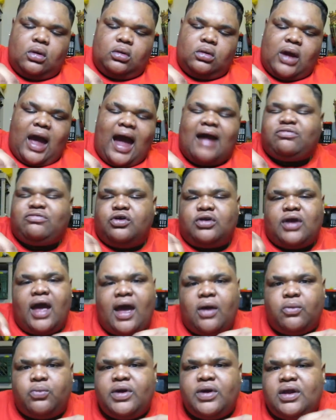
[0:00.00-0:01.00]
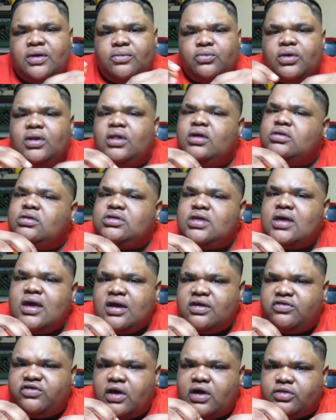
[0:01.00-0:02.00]
after that, we didn't really see
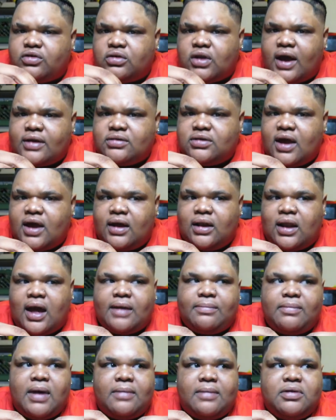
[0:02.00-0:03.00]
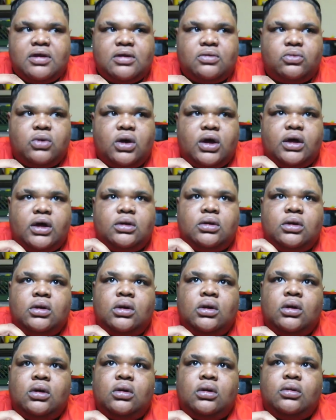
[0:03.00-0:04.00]
each other like that. Like maybe what?
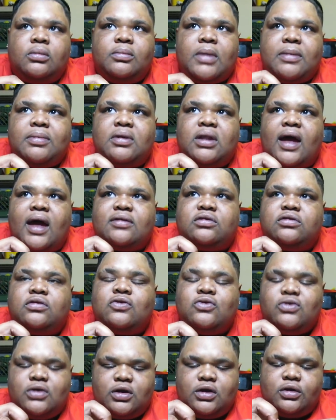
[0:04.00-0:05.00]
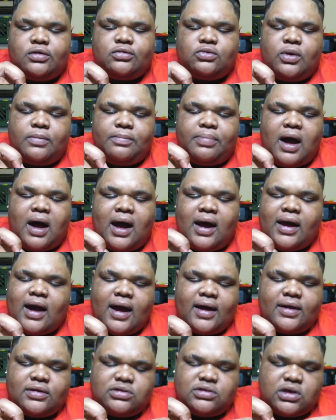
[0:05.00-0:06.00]
Maybe like two years went by.
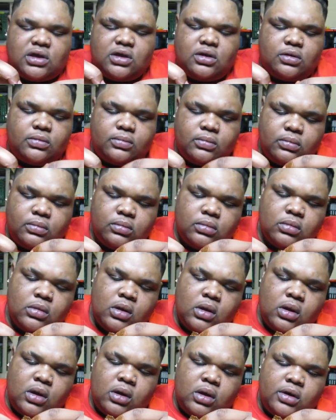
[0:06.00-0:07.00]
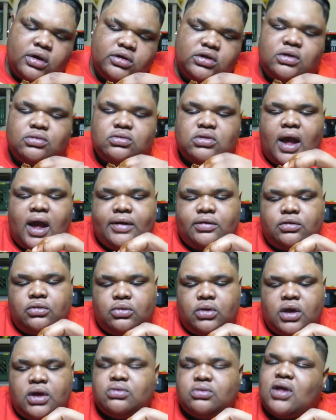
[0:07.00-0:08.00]
I ain't see him because he was like
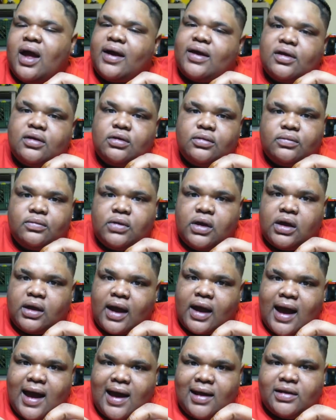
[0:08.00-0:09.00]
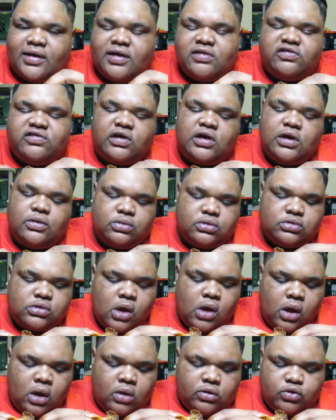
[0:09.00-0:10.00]
he was like in, in college and he was
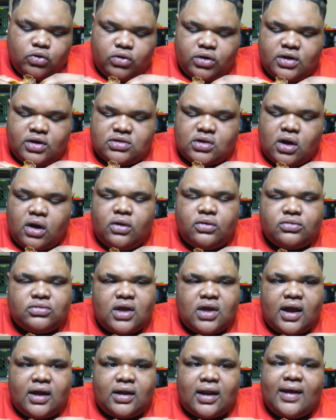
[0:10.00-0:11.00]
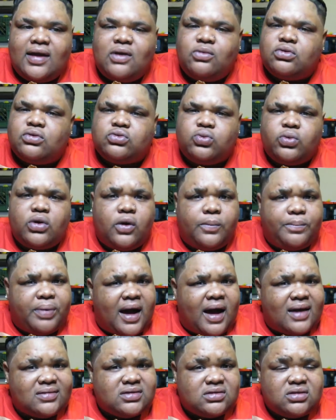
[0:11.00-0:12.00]
doing his own thing. Like he was real
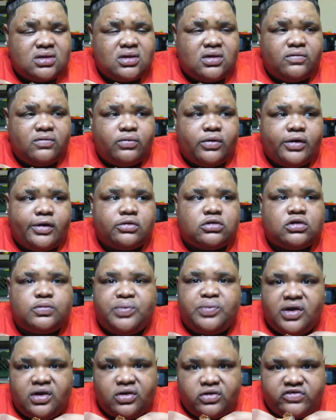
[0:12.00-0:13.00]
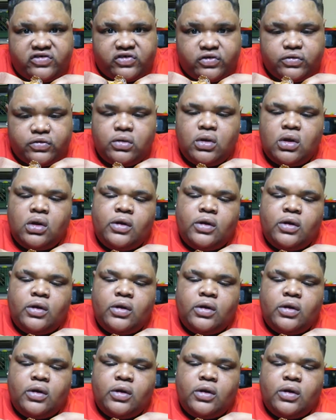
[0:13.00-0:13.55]
positive, real spiritual.